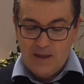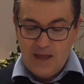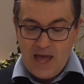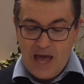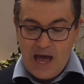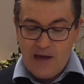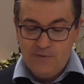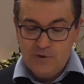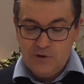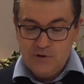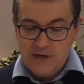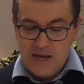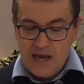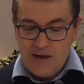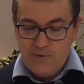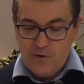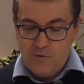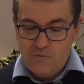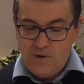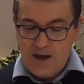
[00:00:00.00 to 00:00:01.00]
"Have you
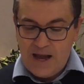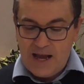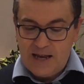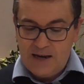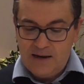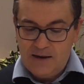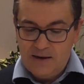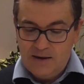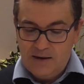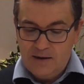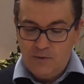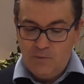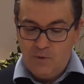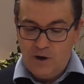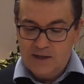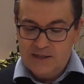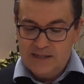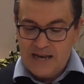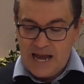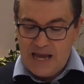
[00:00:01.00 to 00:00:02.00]
never read
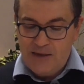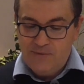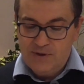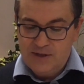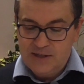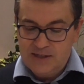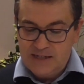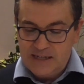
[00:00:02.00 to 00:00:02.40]
what David